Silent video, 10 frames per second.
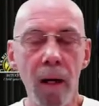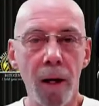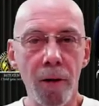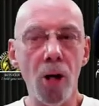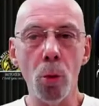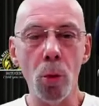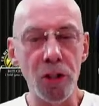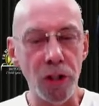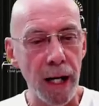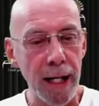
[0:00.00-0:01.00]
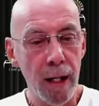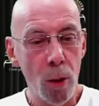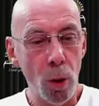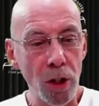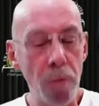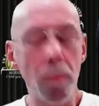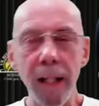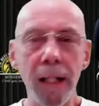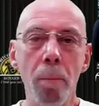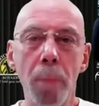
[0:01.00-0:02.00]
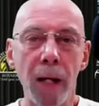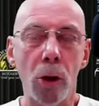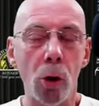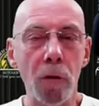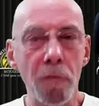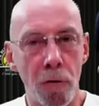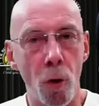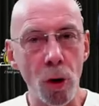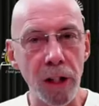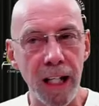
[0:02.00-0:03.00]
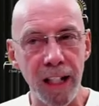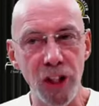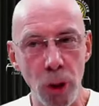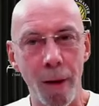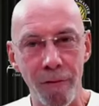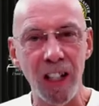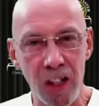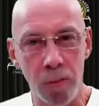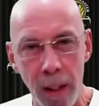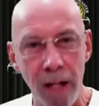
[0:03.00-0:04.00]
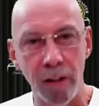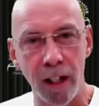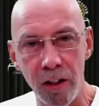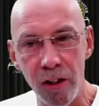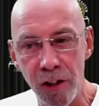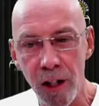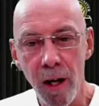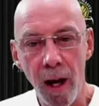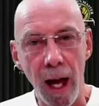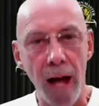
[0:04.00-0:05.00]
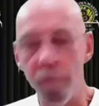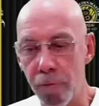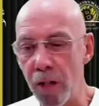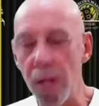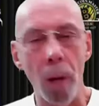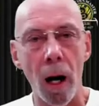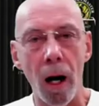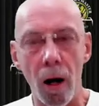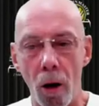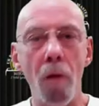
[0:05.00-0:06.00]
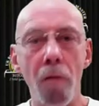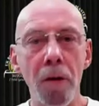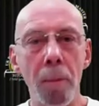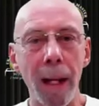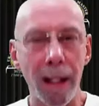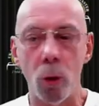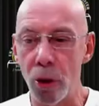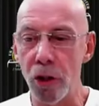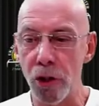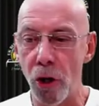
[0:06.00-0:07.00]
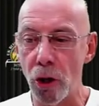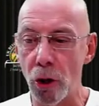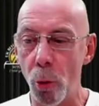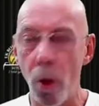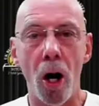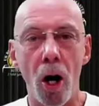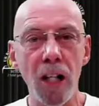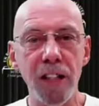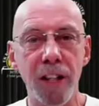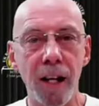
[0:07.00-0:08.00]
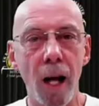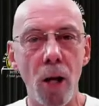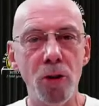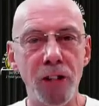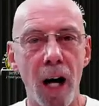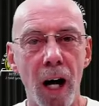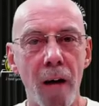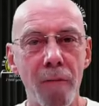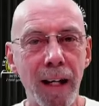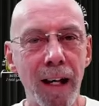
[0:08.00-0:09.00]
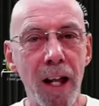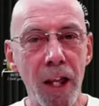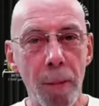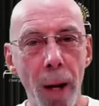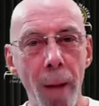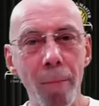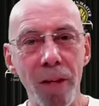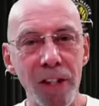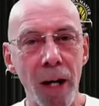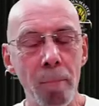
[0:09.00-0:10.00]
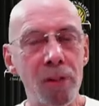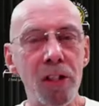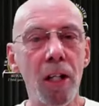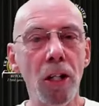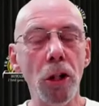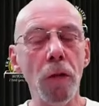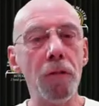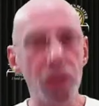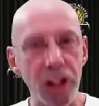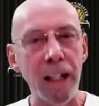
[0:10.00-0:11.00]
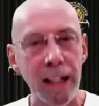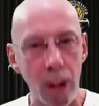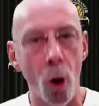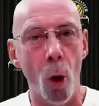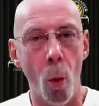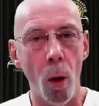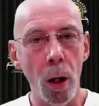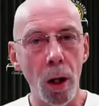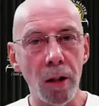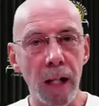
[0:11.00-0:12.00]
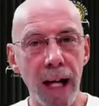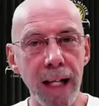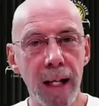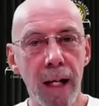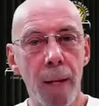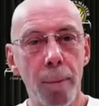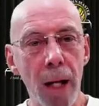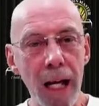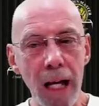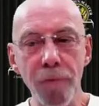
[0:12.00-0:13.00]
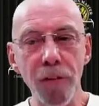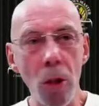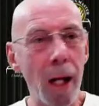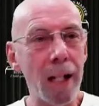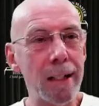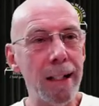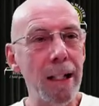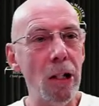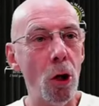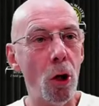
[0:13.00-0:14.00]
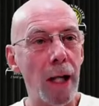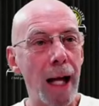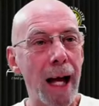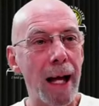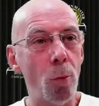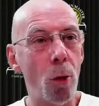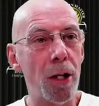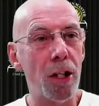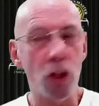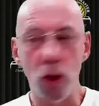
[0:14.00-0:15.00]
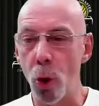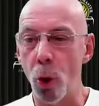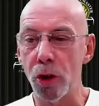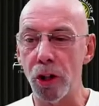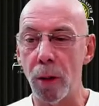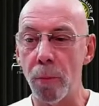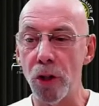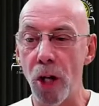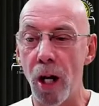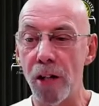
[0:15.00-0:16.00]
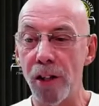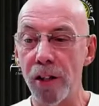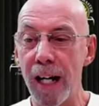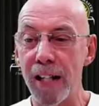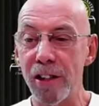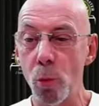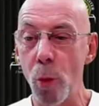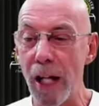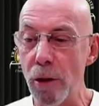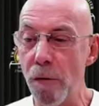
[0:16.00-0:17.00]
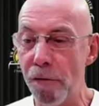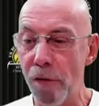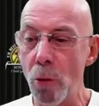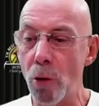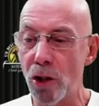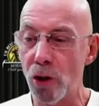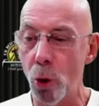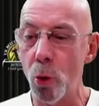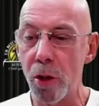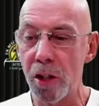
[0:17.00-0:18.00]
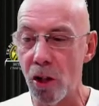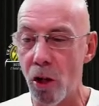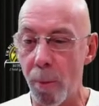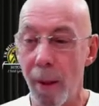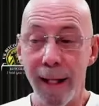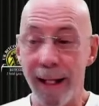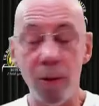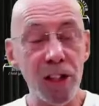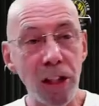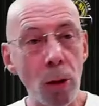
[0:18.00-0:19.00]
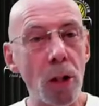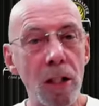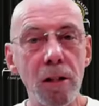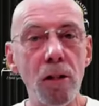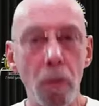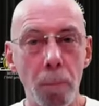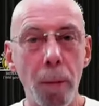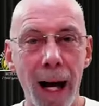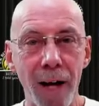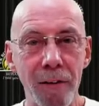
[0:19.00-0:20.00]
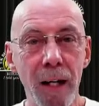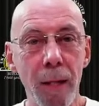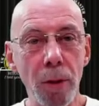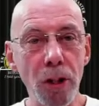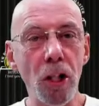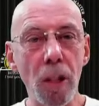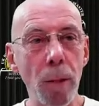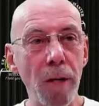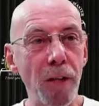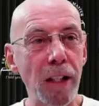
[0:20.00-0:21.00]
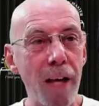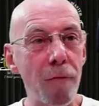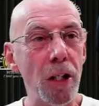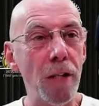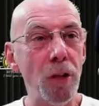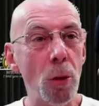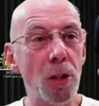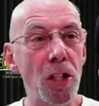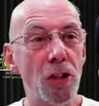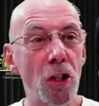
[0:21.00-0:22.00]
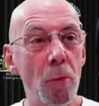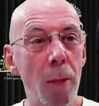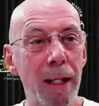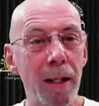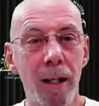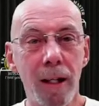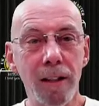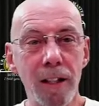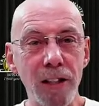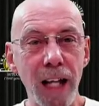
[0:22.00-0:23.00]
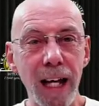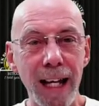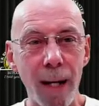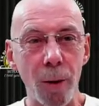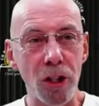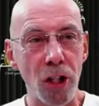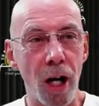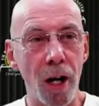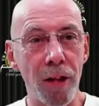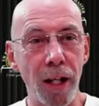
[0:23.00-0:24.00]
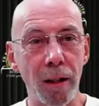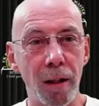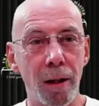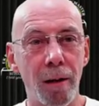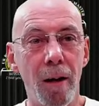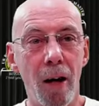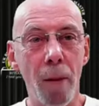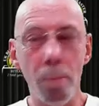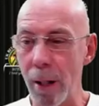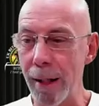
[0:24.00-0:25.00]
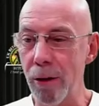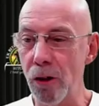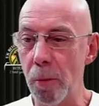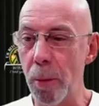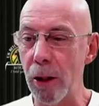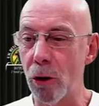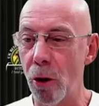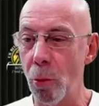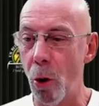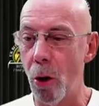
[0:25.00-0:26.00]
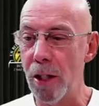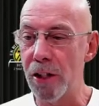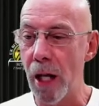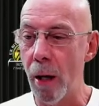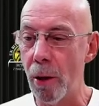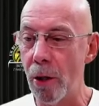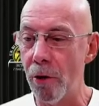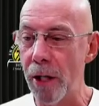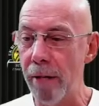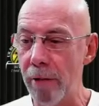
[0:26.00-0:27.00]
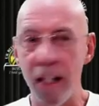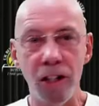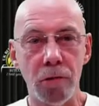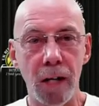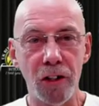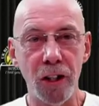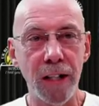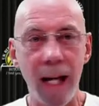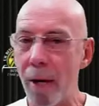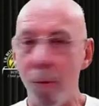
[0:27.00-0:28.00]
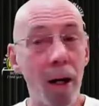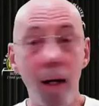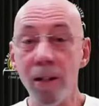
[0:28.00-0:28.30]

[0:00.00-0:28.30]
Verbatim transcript: And I always say when you've been in Bitcoin 4 years, you have experienced every part of the Bitcoin cycle. The highs, the lows, the halving, the pump, the dumps. You've seen it all. Okay, but if you actually look at one of the short-term charts, and that's where you focus all the time. Now, it still doesn't look bad, but you can be forgiven if you were to zoom in to, say, an hour chart and think, oh, I'm brand new to Bitcoin. What is going on here? It is crashing down.